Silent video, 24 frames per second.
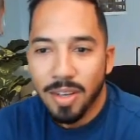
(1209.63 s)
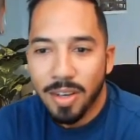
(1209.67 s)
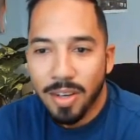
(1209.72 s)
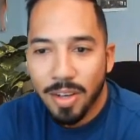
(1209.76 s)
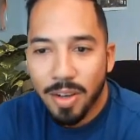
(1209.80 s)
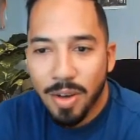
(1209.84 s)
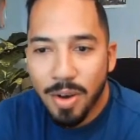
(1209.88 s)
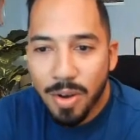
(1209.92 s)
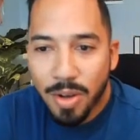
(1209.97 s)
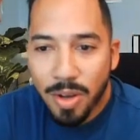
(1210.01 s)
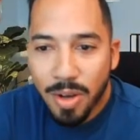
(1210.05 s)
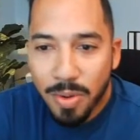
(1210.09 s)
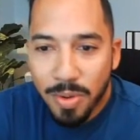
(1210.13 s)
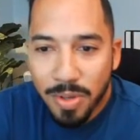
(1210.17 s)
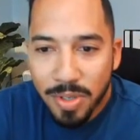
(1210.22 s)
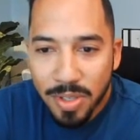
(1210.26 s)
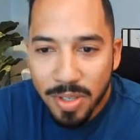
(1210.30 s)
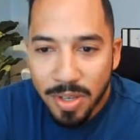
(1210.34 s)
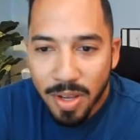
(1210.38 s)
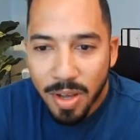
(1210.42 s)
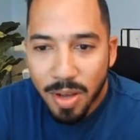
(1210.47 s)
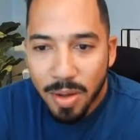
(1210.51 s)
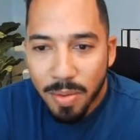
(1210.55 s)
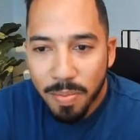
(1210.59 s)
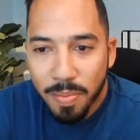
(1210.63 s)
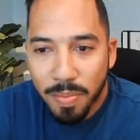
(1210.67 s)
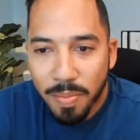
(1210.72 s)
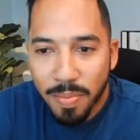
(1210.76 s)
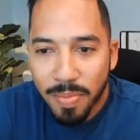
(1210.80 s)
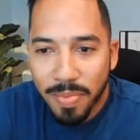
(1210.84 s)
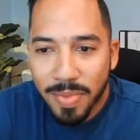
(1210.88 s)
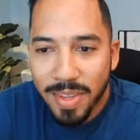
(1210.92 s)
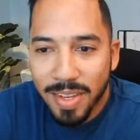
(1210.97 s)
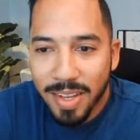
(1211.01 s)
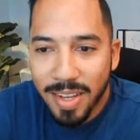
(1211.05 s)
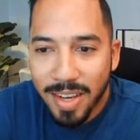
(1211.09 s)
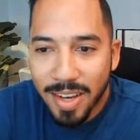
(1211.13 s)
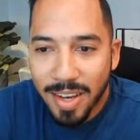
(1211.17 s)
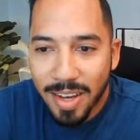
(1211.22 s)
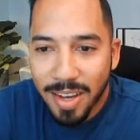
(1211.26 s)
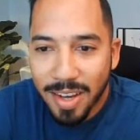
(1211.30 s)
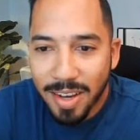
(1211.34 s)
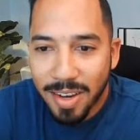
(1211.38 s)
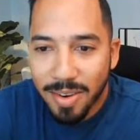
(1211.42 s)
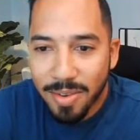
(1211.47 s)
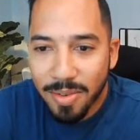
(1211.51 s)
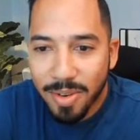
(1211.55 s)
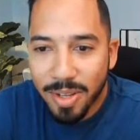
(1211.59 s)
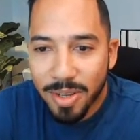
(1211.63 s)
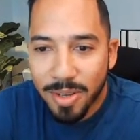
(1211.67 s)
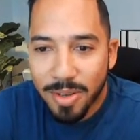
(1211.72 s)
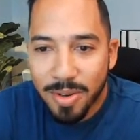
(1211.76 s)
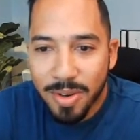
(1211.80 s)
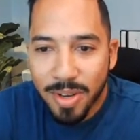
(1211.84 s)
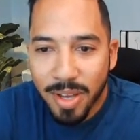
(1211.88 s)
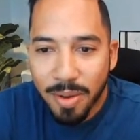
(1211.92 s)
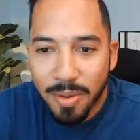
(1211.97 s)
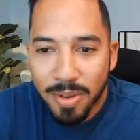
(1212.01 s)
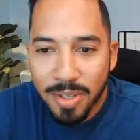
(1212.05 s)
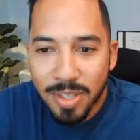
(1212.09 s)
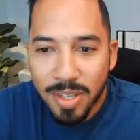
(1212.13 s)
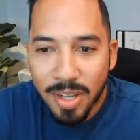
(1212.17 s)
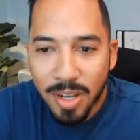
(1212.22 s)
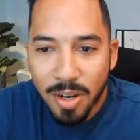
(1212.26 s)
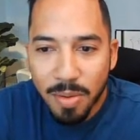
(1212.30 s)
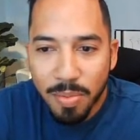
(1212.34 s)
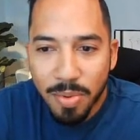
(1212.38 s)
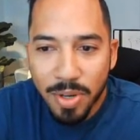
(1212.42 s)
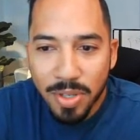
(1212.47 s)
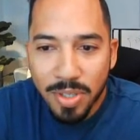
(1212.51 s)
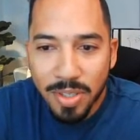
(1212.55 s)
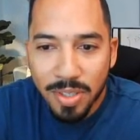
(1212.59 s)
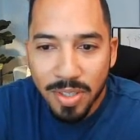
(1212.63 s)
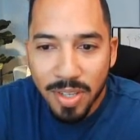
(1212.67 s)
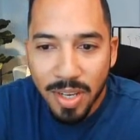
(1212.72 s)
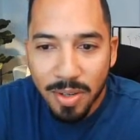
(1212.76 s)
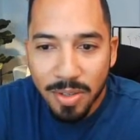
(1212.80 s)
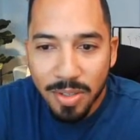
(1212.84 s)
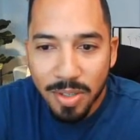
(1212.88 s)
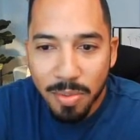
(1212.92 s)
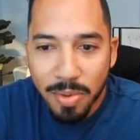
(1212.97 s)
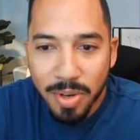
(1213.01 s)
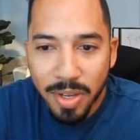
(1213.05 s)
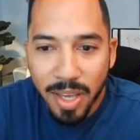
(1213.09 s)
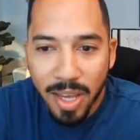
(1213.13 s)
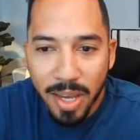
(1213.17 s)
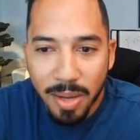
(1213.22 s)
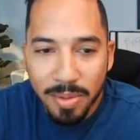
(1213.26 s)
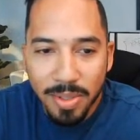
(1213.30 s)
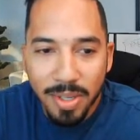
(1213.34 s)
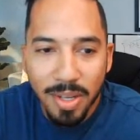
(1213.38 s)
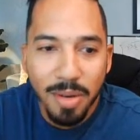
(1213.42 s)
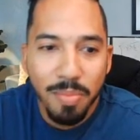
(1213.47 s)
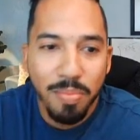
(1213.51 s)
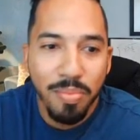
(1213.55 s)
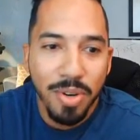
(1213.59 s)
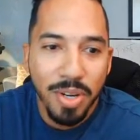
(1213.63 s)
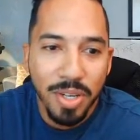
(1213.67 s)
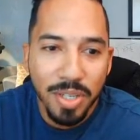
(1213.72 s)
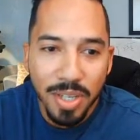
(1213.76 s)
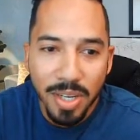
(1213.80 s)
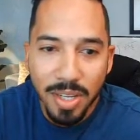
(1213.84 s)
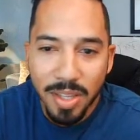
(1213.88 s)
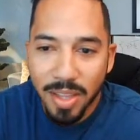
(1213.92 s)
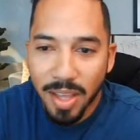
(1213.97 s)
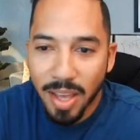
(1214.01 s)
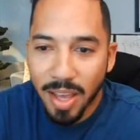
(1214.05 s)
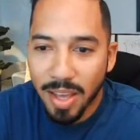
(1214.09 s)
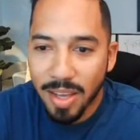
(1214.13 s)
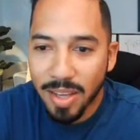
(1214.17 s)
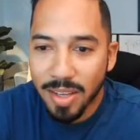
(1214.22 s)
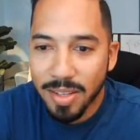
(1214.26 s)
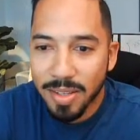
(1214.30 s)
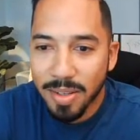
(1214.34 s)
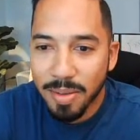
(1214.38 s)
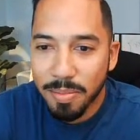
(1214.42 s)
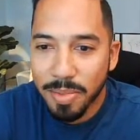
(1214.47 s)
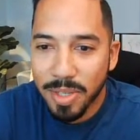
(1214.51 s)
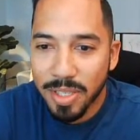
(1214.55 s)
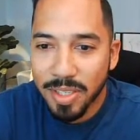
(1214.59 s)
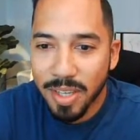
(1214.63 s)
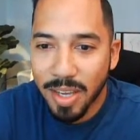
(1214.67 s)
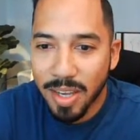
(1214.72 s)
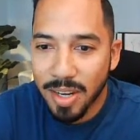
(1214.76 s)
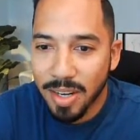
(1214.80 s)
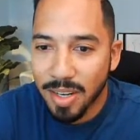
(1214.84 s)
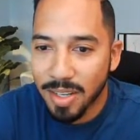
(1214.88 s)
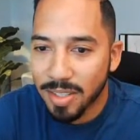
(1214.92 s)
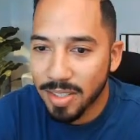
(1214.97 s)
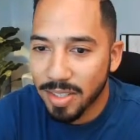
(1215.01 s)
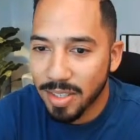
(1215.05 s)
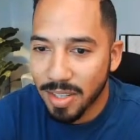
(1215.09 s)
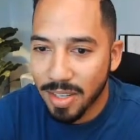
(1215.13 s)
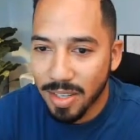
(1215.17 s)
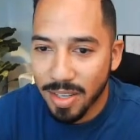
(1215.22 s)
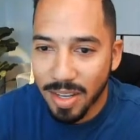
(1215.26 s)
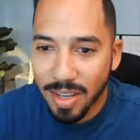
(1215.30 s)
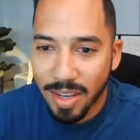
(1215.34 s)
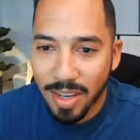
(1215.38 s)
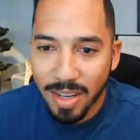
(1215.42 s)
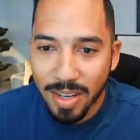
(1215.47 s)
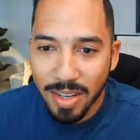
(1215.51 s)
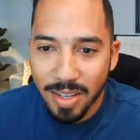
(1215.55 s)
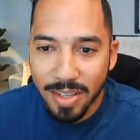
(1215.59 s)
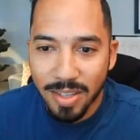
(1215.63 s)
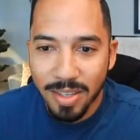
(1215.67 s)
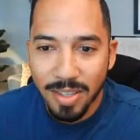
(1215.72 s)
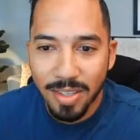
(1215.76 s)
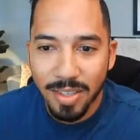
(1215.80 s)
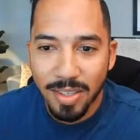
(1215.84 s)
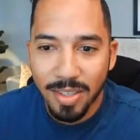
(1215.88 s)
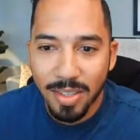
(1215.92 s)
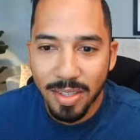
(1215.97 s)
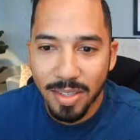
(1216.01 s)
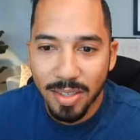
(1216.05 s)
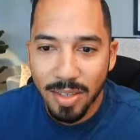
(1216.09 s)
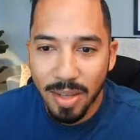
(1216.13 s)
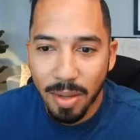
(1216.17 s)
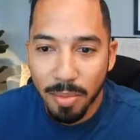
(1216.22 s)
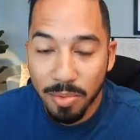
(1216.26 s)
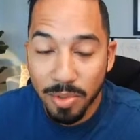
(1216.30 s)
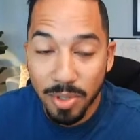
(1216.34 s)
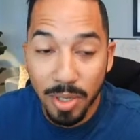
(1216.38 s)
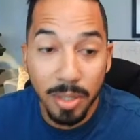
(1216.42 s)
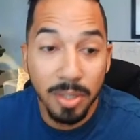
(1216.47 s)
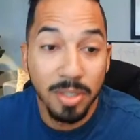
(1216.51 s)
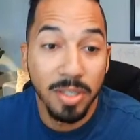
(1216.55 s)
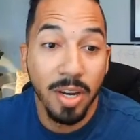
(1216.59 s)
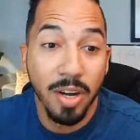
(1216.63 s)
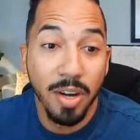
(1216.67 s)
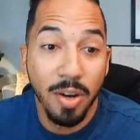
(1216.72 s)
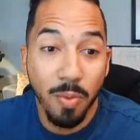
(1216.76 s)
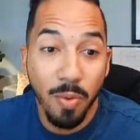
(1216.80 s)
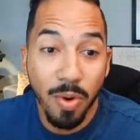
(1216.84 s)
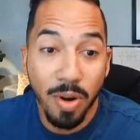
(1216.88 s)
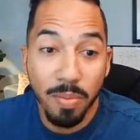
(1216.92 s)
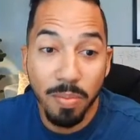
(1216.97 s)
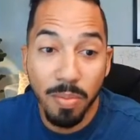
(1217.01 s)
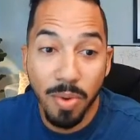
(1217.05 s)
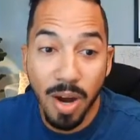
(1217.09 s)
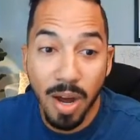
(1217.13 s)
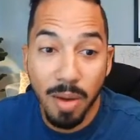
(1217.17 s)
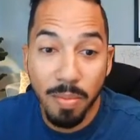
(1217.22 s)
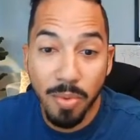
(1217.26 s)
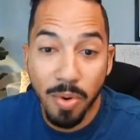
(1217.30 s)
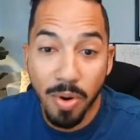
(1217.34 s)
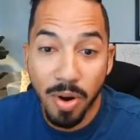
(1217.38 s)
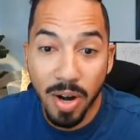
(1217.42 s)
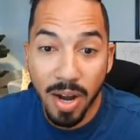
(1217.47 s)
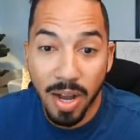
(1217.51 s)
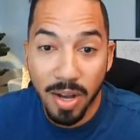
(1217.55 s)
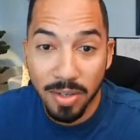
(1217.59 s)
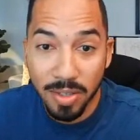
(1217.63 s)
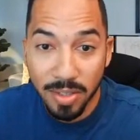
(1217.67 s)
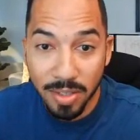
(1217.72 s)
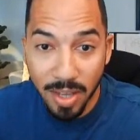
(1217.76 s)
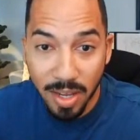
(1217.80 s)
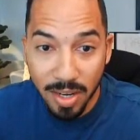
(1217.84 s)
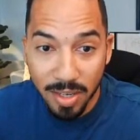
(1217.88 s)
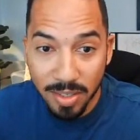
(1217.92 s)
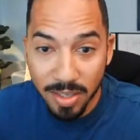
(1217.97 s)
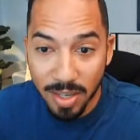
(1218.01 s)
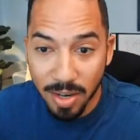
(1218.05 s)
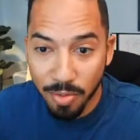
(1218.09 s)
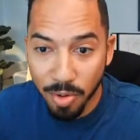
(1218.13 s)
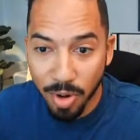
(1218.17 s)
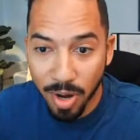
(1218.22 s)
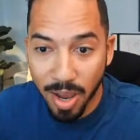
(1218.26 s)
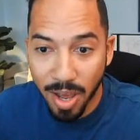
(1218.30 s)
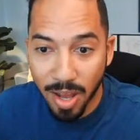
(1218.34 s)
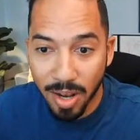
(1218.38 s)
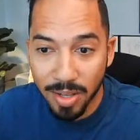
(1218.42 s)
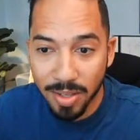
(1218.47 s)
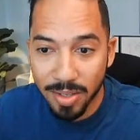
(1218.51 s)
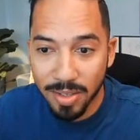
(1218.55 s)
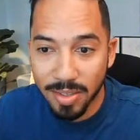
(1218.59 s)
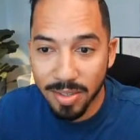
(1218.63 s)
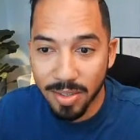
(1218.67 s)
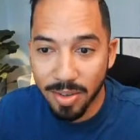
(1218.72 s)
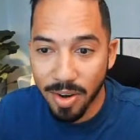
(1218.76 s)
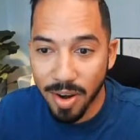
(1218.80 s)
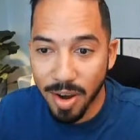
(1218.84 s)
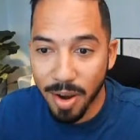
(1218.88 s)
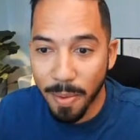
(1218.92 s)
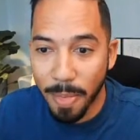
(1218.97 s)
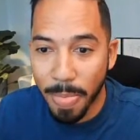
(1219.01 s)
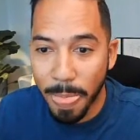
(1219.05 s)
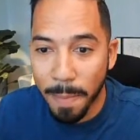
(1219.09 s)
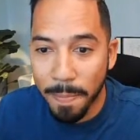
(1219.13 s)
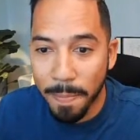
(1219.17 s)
Coco, what's up? Really cool. Can't wait to see how you push design so many caves. I appreciate that. I'm excited to see. I'm excited to work on more houses. Honestly, in Rhode Island, this is great.